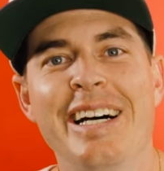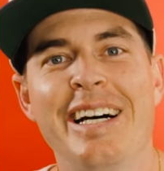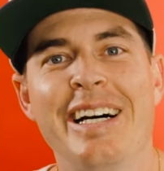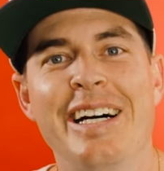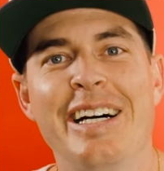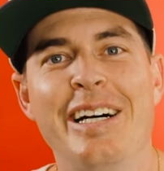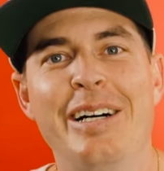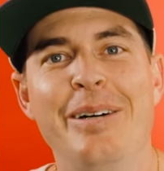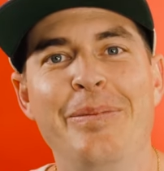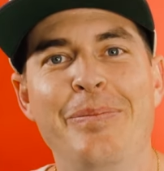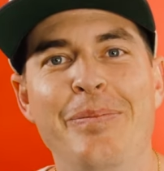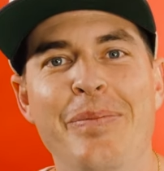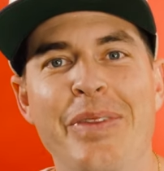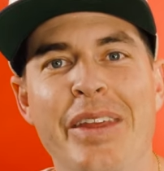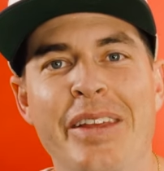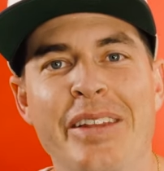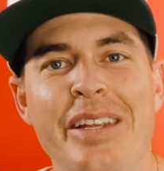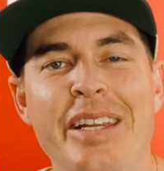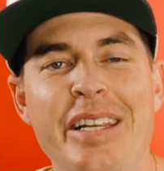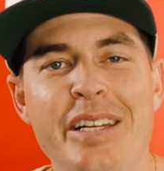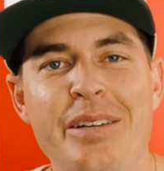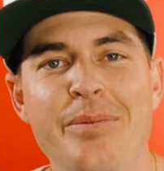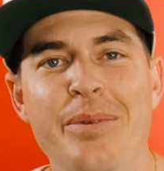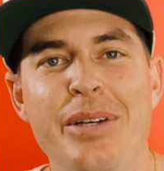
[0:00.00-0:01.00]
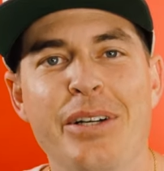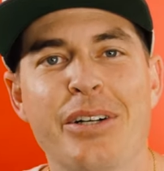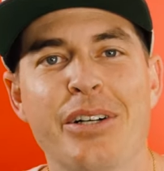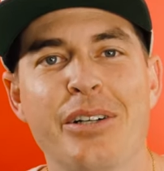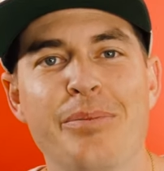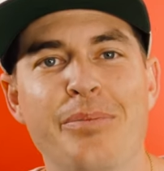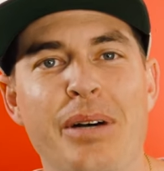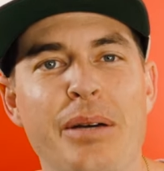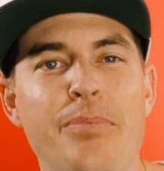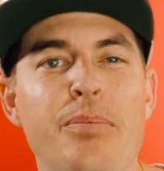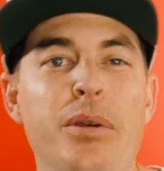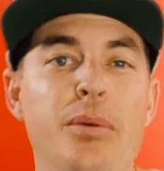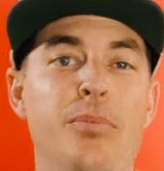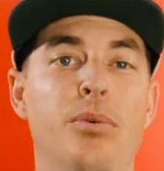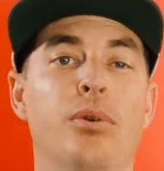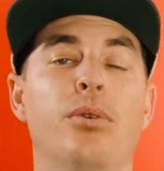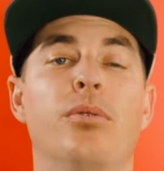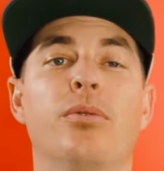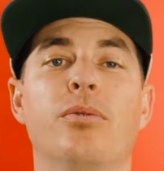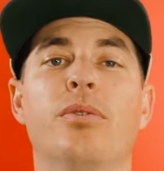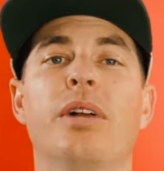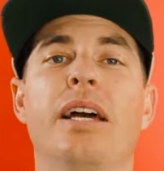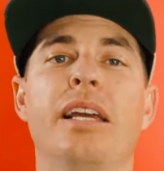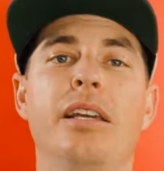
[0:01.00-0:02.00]
Um, and they need to be heard by
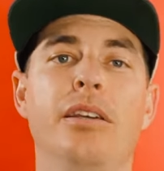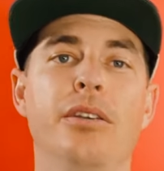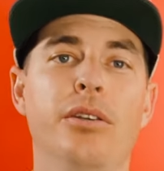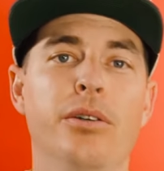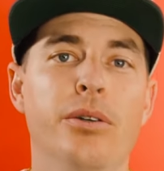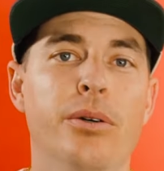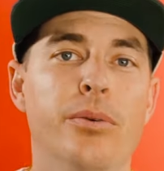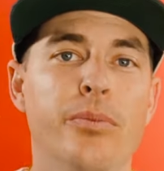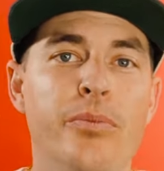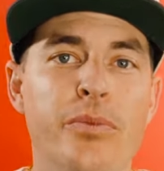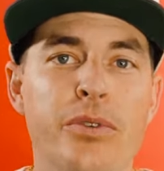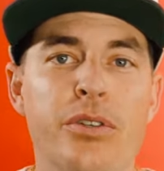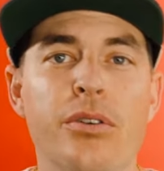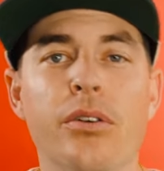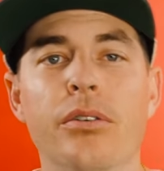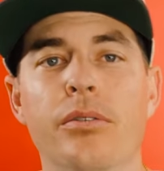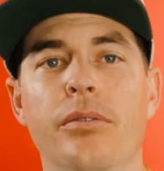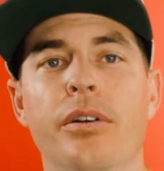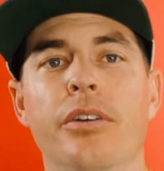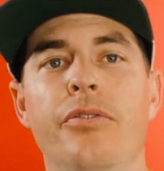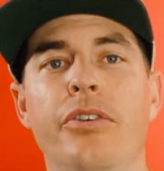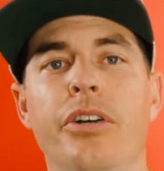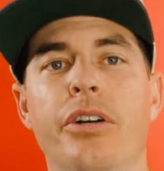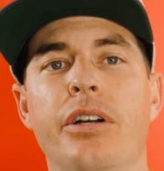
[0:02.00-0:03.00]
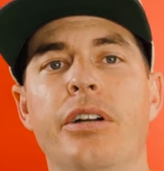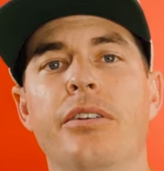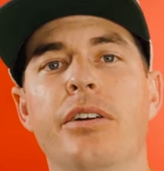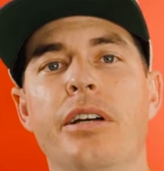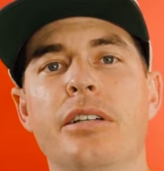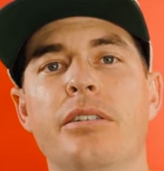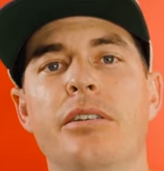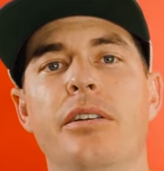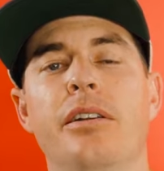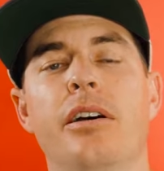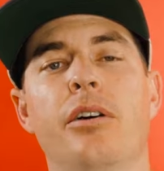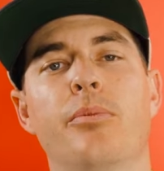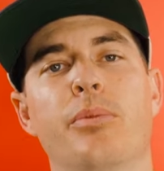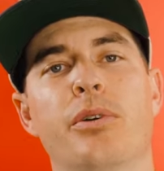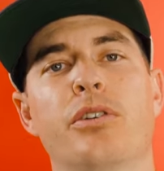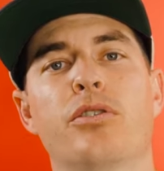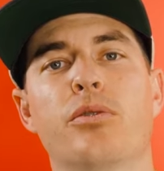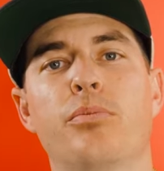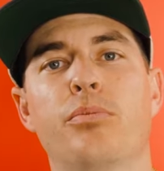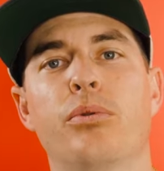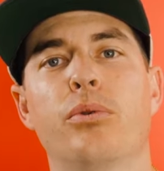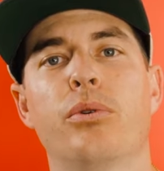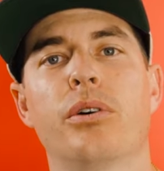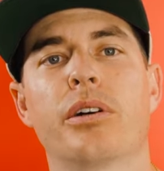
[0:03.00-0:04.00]
people like you. So if you're interested in helping
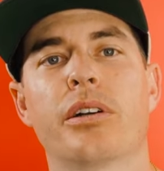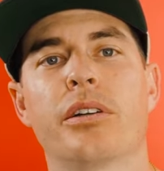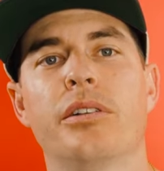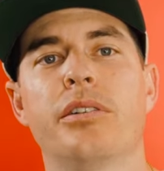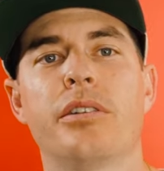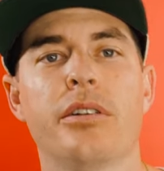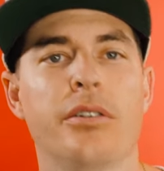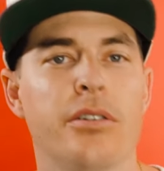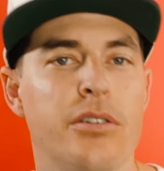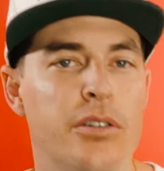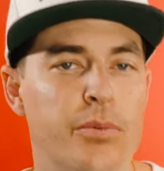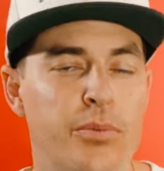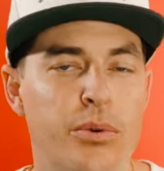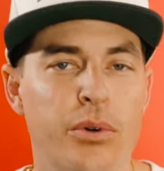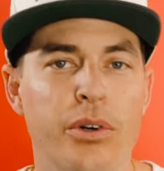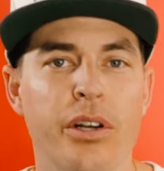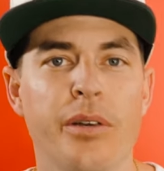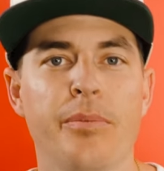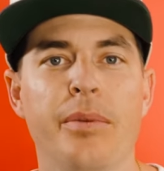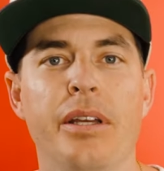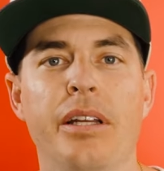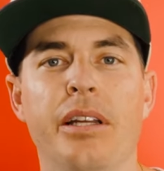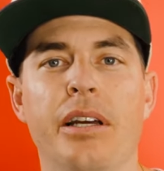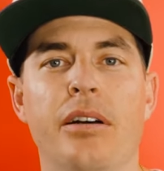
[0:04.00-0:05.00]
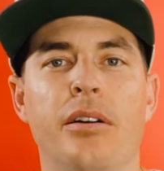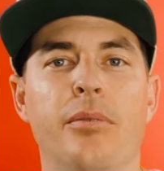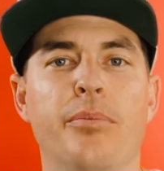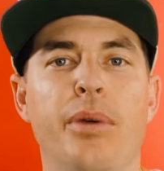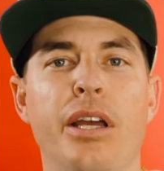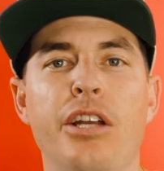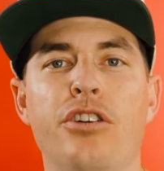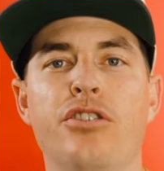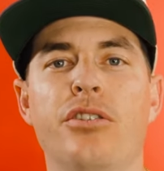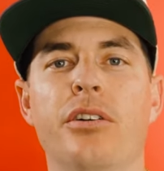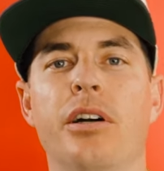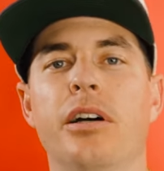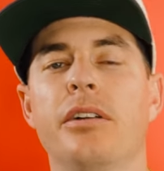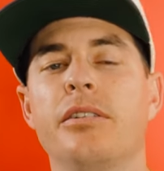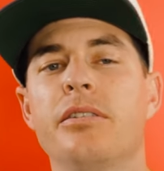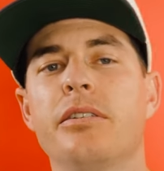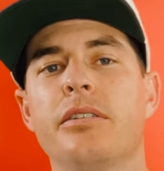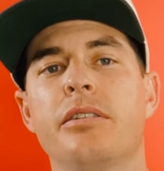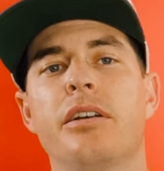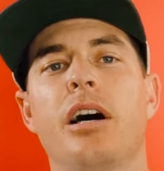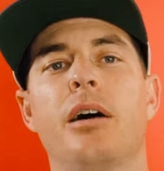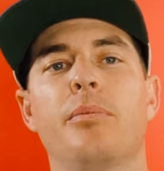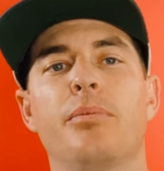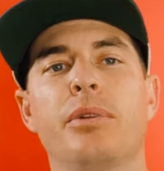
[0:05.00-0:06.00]
support, consider supporting me down on Patreon,
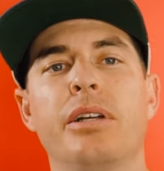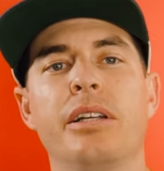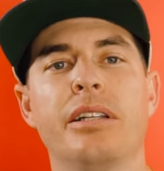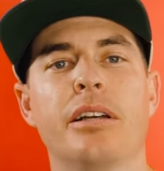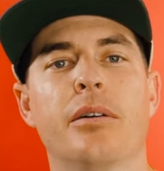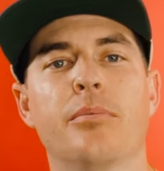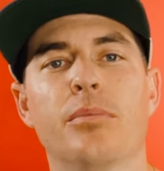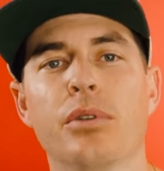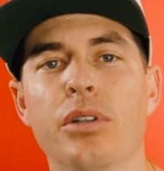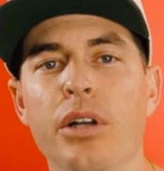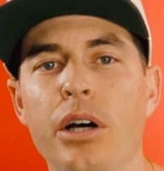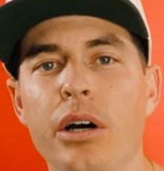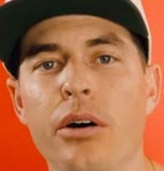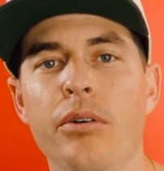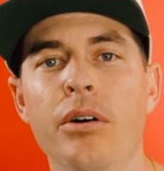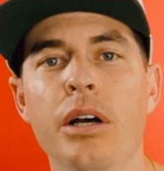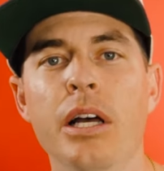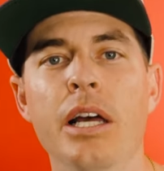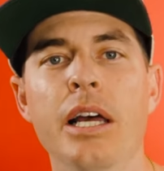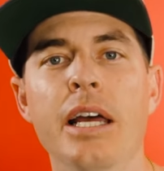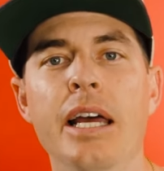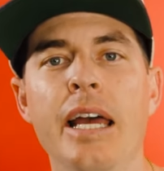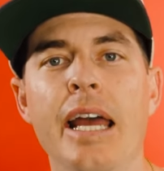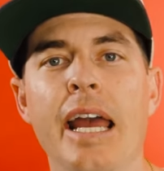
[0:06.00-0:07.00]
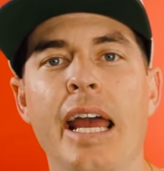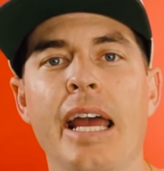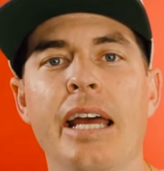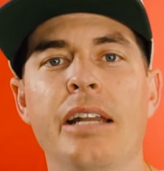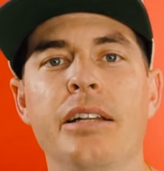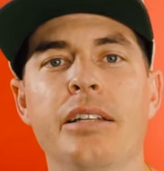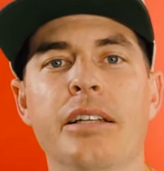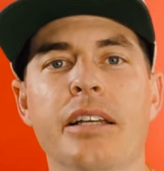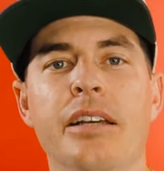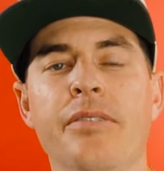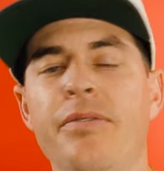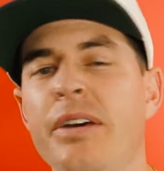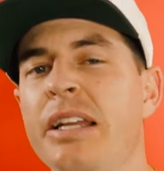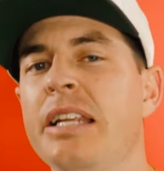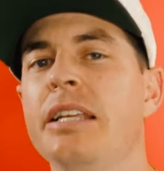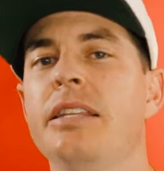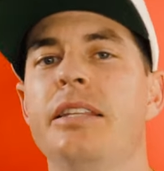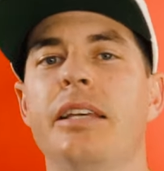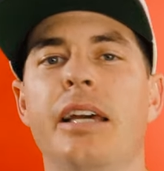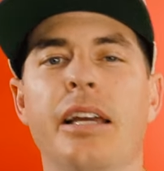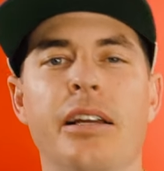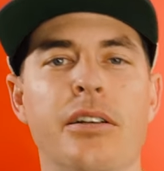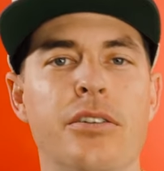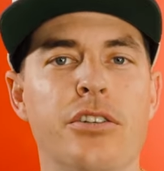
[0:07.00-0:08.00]
top link down below. And if
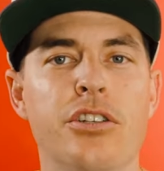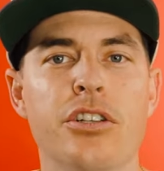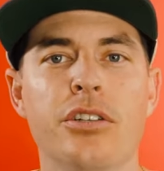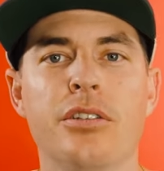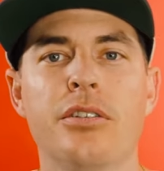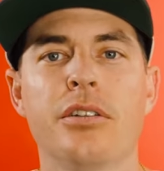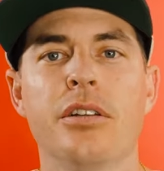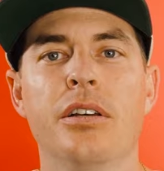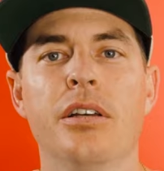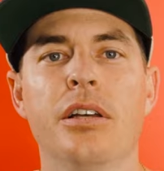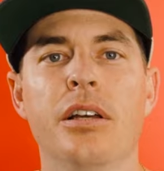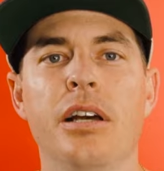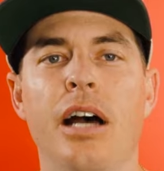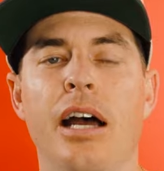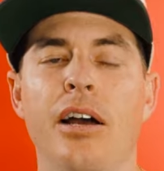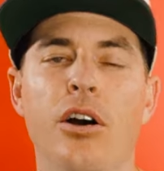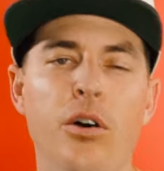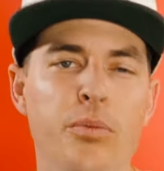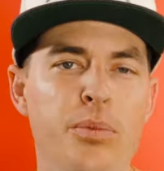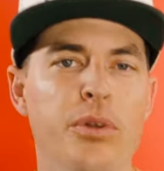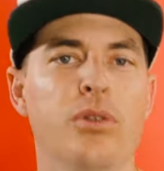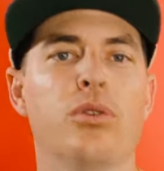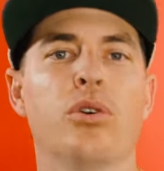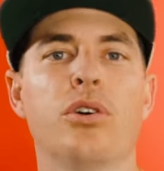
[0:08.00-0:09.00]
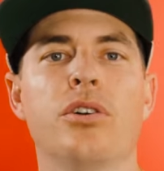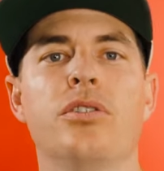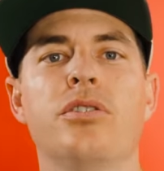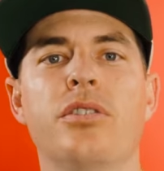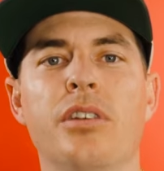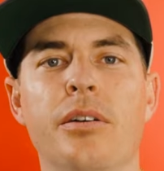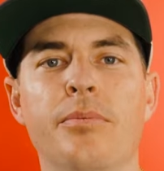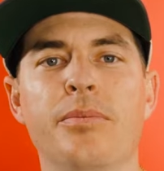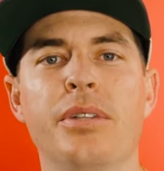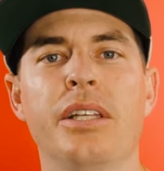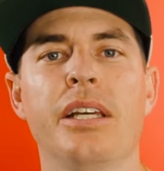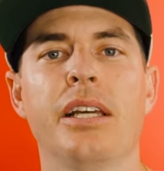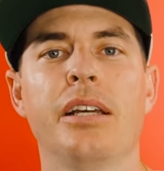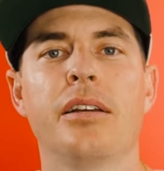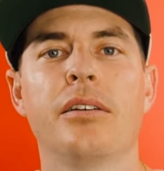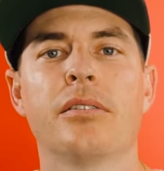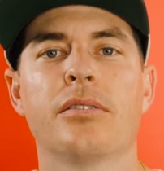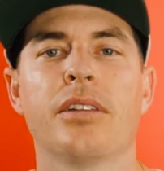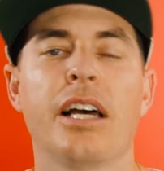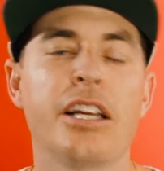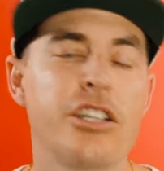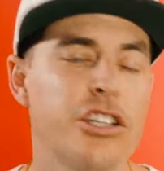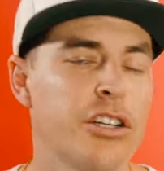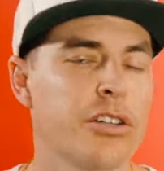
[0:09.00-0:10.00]
anything, just I hope you learned something.
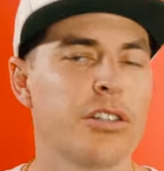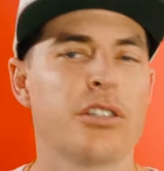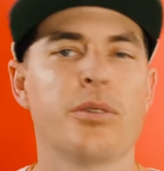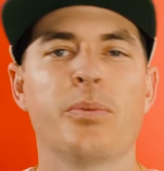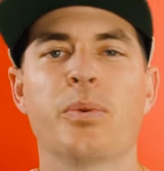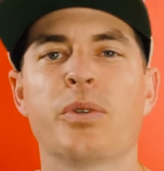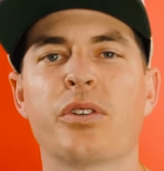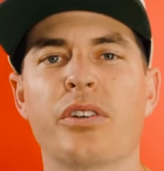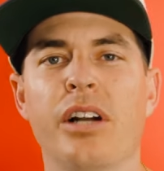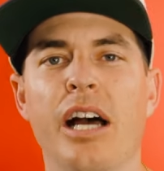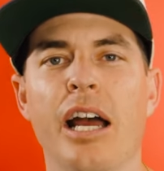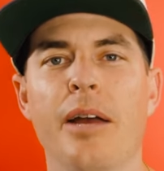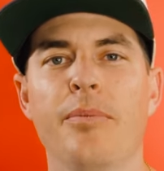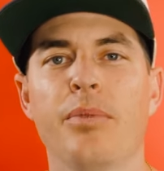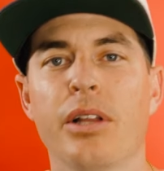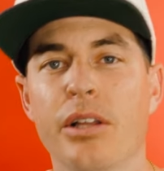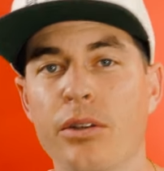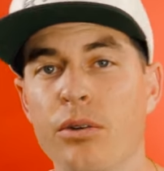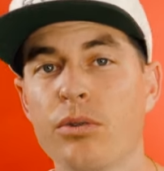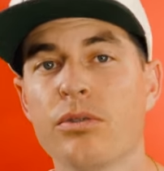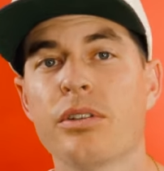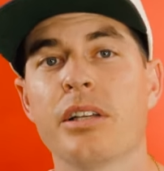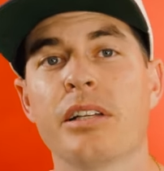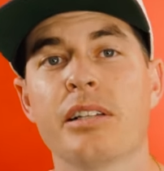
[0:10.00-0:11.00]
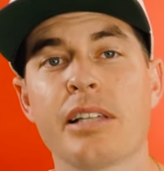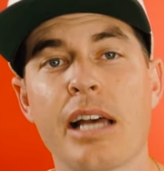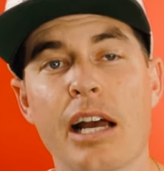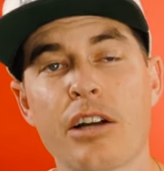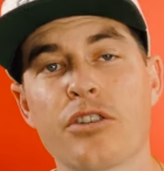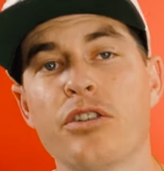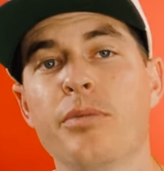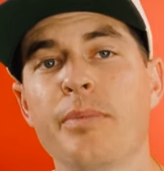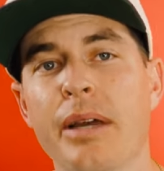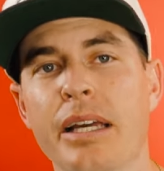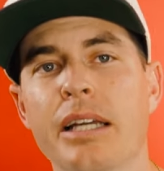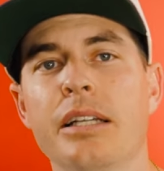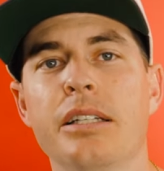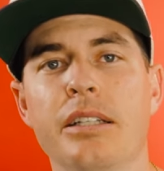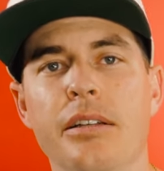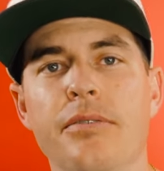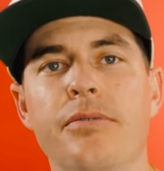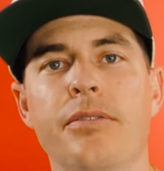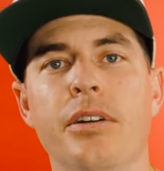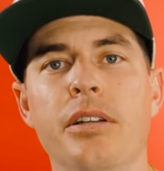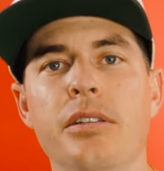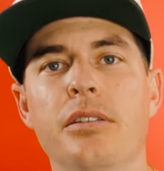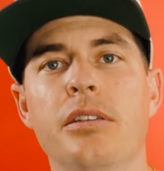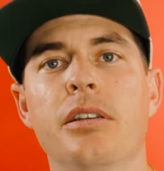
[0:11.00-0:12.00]
Like, share, subscribe, like those things actually make a
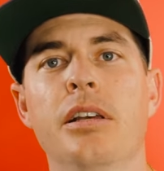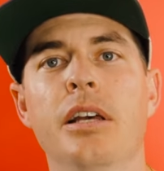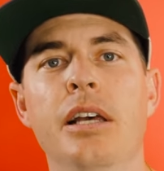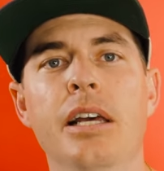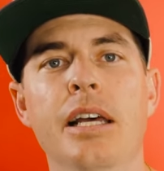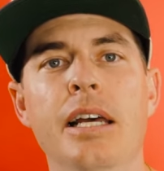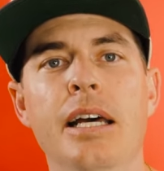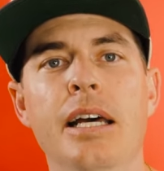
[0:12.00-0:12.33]
difference.